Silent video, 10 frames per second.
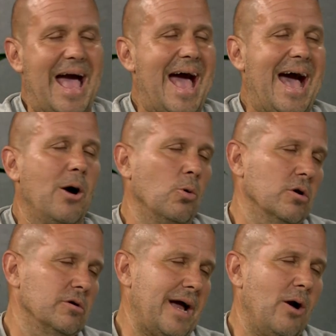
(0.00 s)

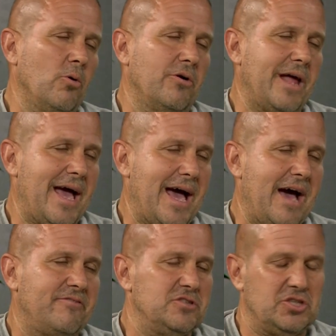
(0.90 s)
hour, hour and a
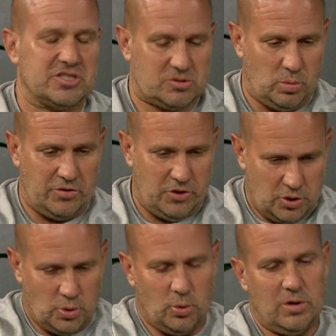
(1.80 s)
half just with
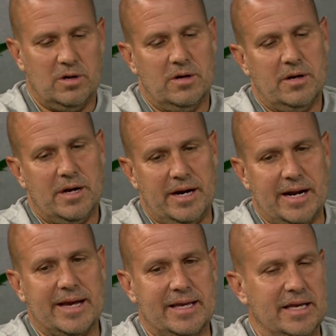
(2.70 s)
you, and
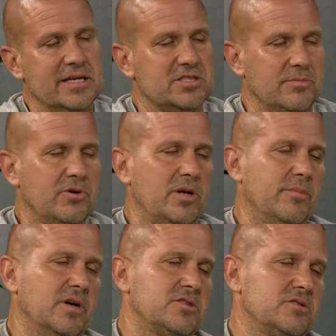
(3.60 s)
I can get you pretty
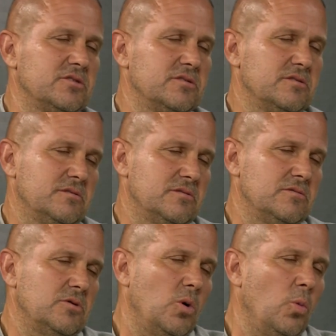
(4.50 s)
much
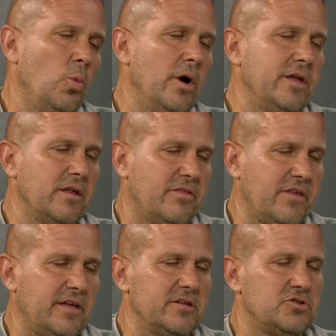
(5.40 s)
where you
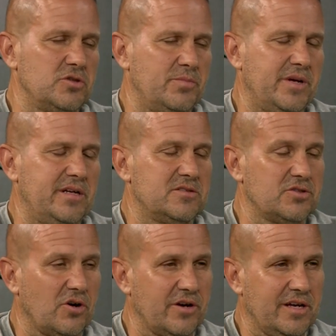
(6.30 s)
think you should be
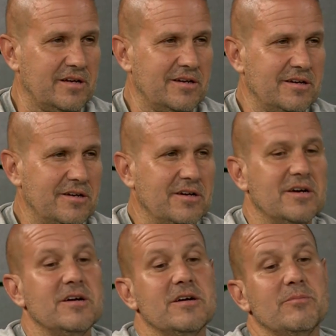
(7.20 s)
starting.
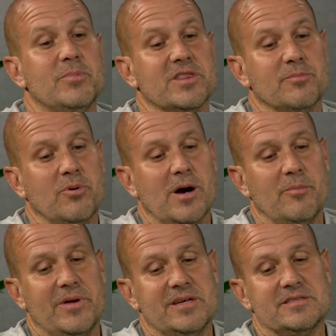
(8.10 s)
But the
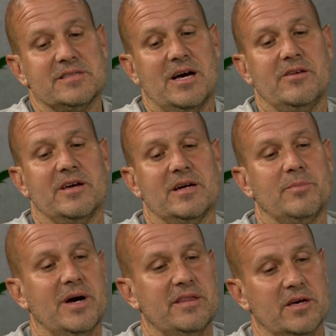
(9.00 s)
problem is now you got to
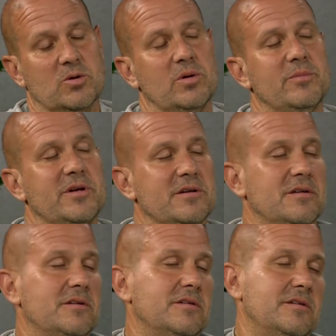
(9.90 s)
buy the equipment,
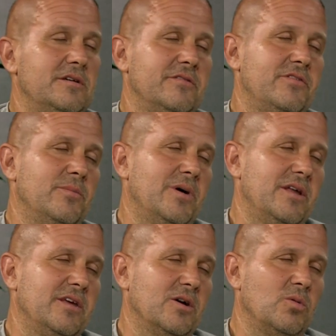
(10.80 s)
and if you buy
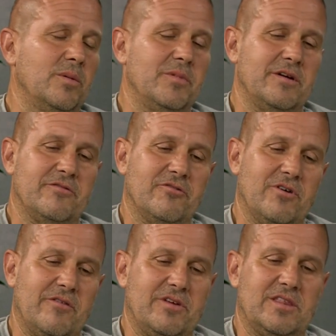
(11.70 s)
the equipment for
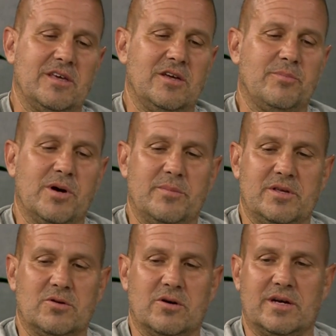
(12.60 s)
everything, you're probably
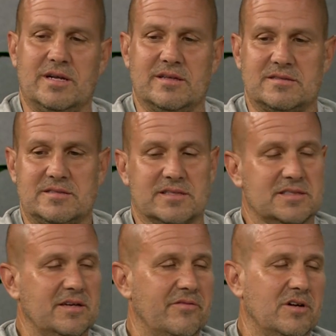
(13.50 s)
talking at least six,
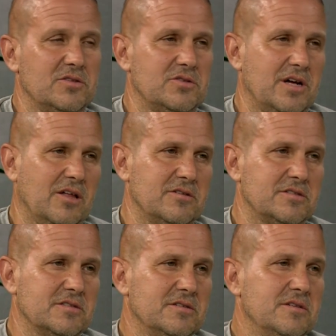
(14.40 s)
seven hundred dollars,